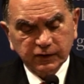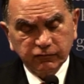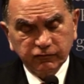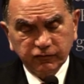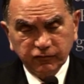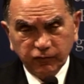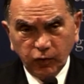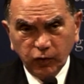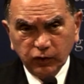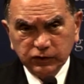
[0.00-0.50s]

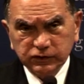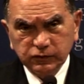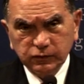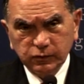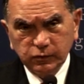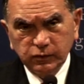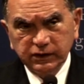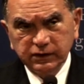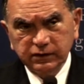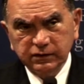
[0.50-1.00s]

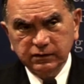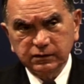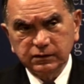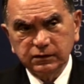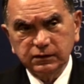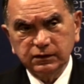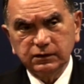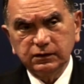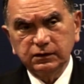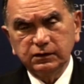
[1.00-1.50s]
fraught with
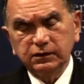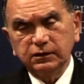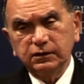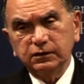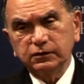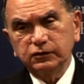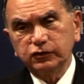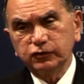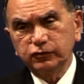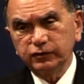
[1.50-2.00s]

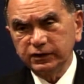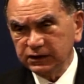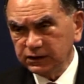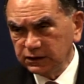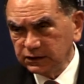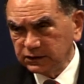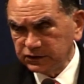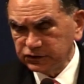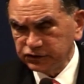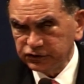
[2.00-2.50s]

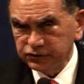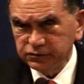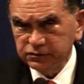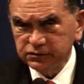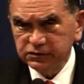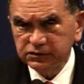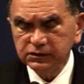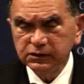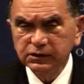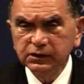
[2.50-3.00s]
critical
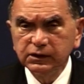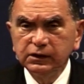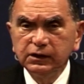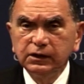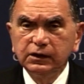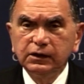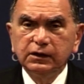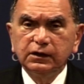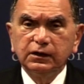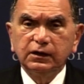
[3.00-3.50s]
issues,
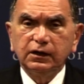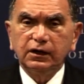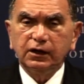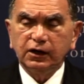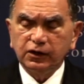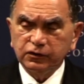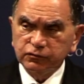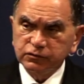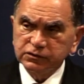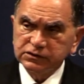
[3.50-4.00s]

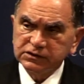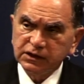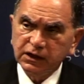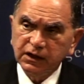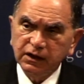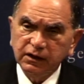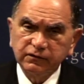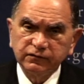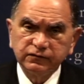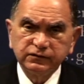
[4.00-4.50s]

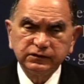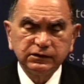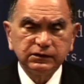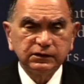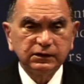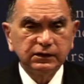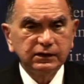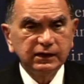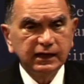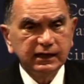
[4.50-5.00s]
unresolved,
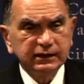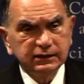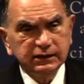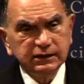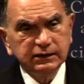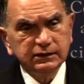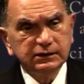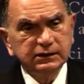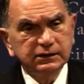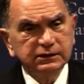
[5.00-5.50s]
that
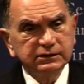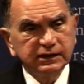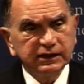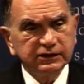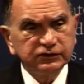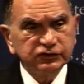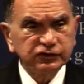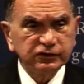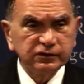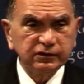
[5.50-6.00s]
need the
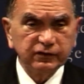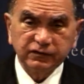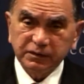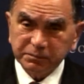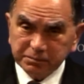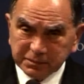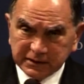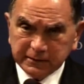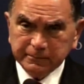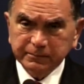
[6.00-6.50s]
attention of the
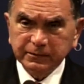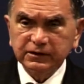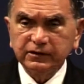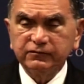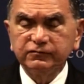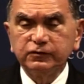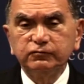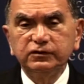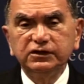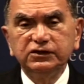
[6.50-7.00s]
people
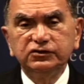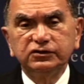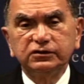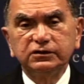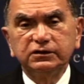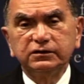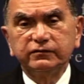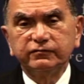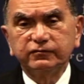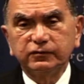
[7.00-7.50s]
of the
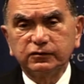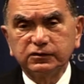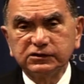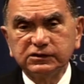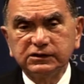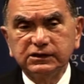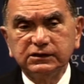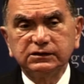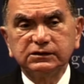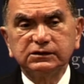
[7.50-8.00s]
region in the
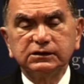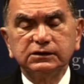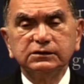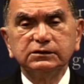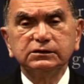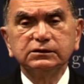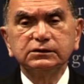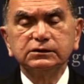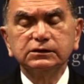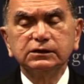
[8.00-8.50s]
first
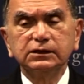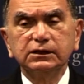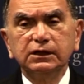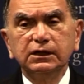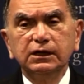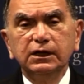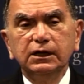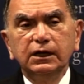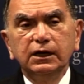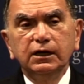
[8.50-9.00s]
instance,
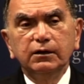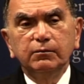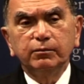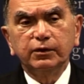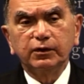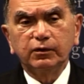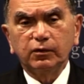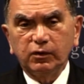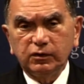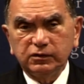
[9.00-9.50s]

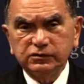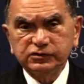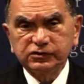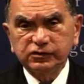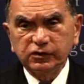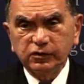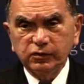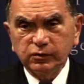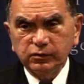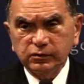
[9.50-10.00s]
but
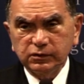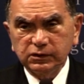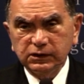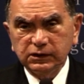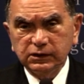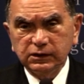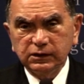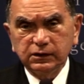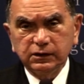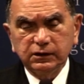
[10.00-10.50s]
also
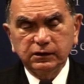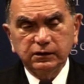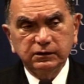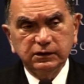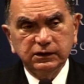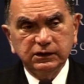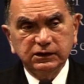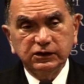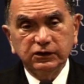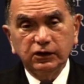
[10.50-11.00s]

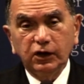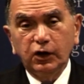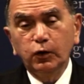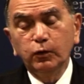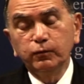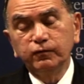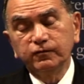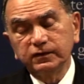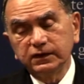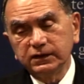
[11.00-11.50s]

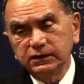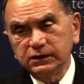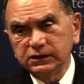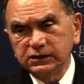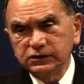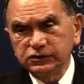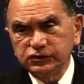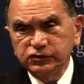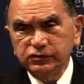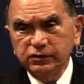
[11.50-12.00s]
hopefully the
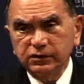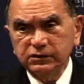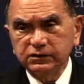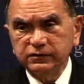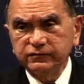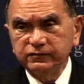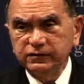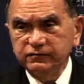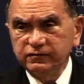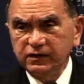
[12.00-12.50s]

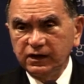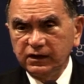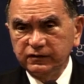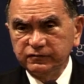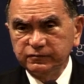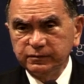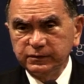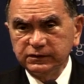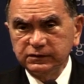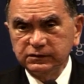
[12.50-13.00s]
constructive
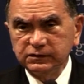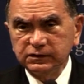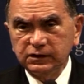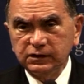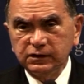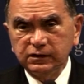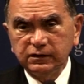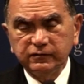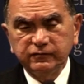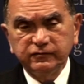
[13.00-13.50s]
involvement
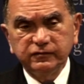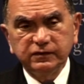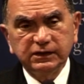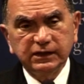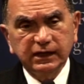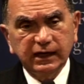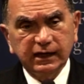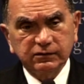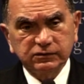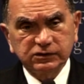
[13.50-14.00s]
of
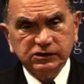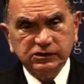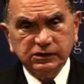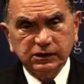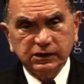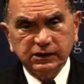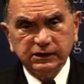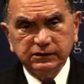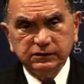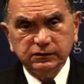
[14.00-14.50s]
the
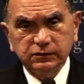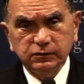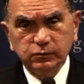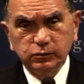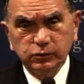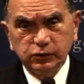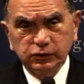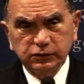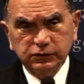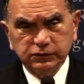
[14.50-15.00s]
outside
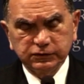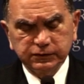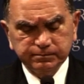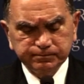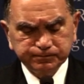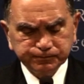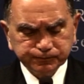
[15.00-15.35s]
world.